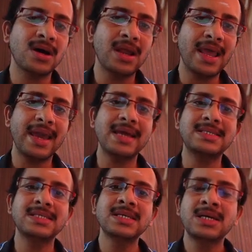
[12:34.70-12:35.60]

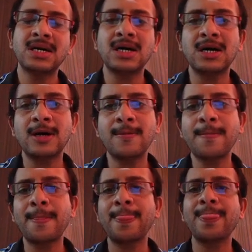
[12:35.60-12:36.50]
layers
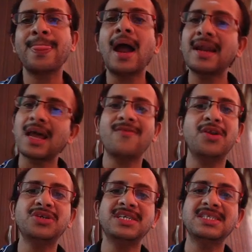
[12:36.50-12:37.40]
and
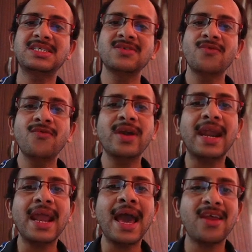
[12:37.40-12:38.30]
convolutions, we get
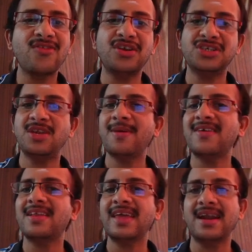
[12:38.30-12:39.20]
a high resolution image
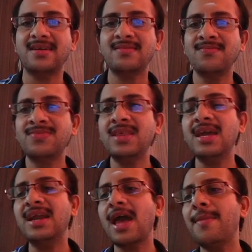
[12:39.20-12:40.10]
at the end.
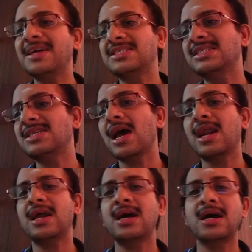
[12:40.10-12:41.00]
The dimensions
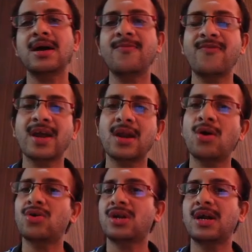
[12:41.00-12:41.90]
are figured
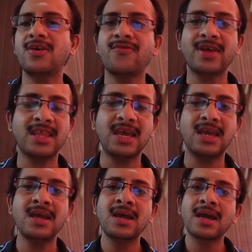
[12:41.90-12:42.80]
out for the
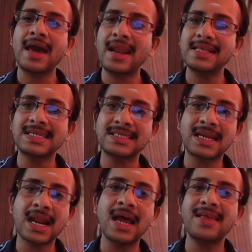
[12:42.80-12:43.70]
kernels,
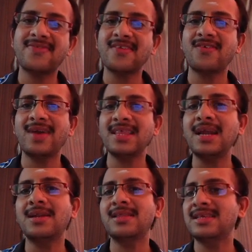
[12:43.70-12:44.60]
etc., in such a way
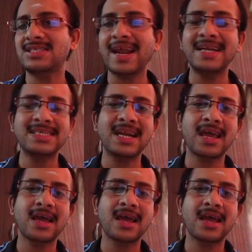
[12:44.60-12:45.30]
that the strides and